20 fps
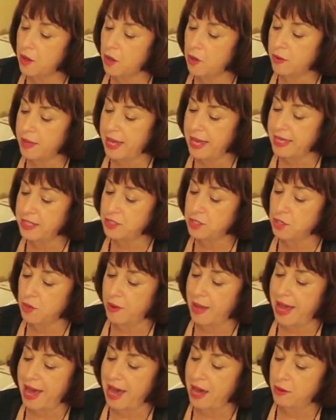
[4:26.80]
Okay,
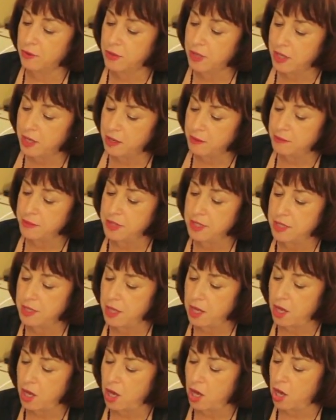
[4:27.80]
so out comes
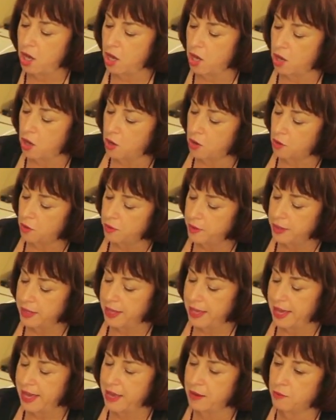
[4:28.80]
the O,
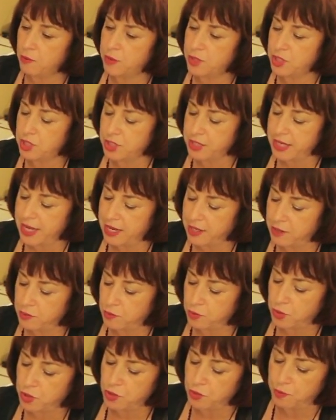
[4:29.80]
and which
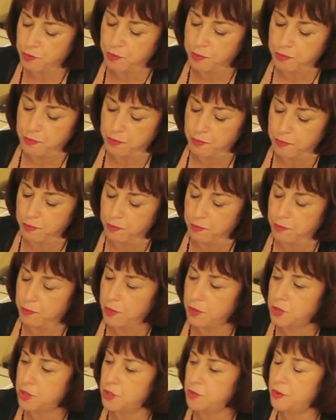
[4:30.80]
sound would you
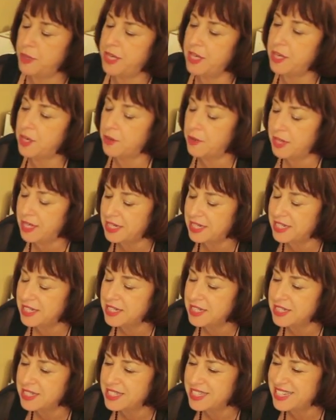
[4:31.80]
do here in
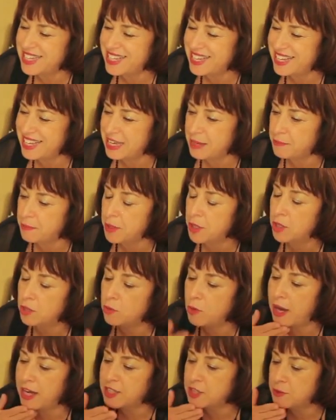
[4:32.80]
tip?
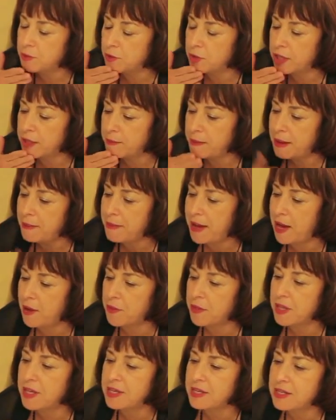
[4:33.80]
Watch, look at my
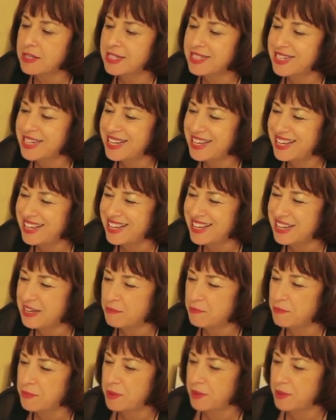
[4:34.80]
mouth. Tip.